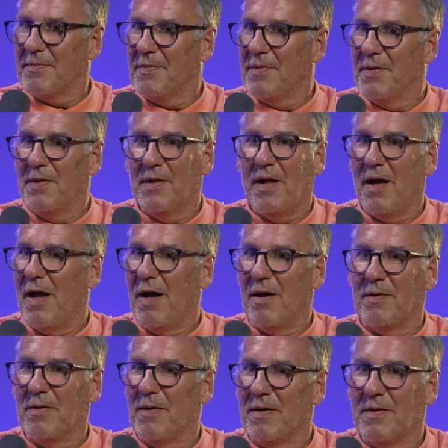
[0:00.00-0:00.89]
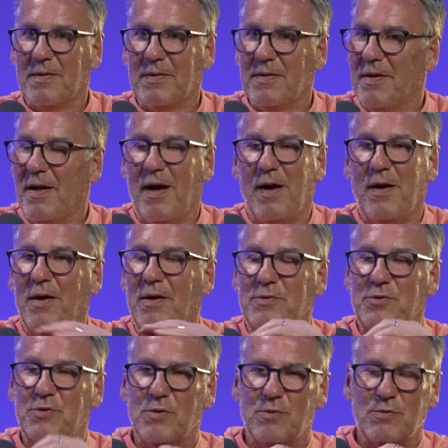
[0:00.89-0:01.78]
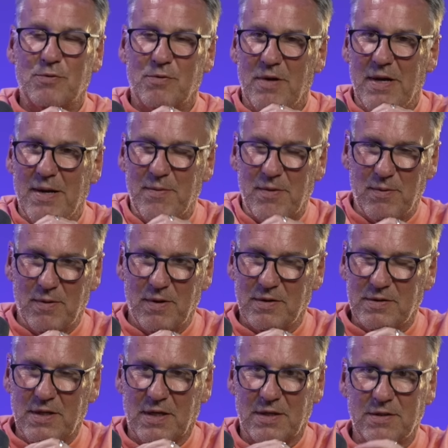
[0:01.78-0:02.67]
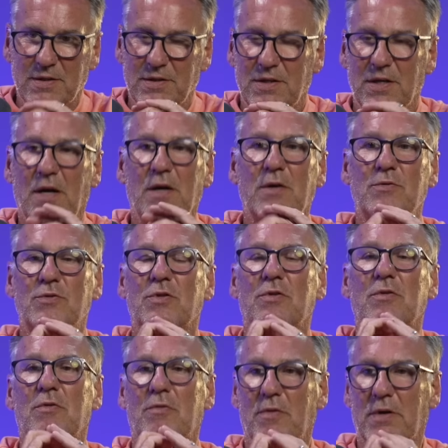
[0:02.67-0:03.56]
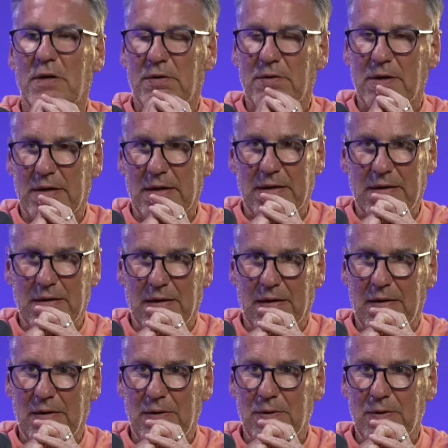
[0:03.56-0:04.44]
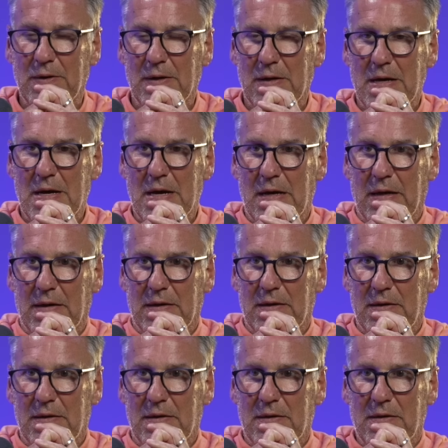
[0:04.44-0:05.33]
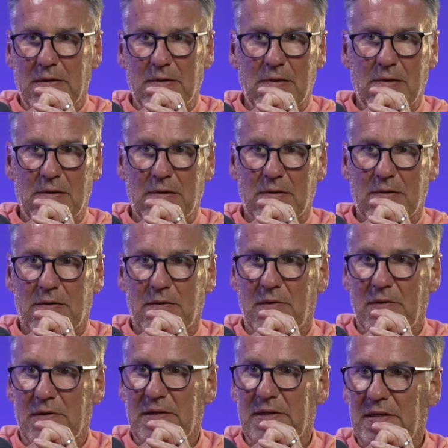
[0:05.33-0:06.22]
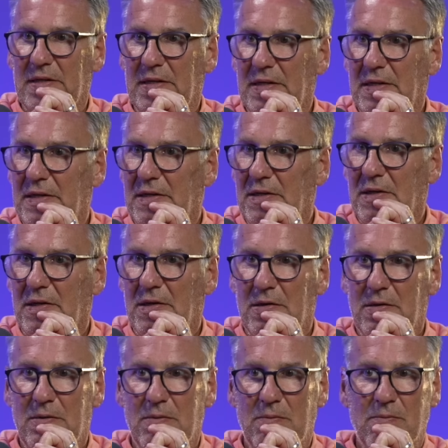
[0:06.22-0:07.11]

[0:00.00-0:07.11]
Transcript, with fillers: No. No. George Graham I worked under, no. John Gregory, no. Colin Lee, no.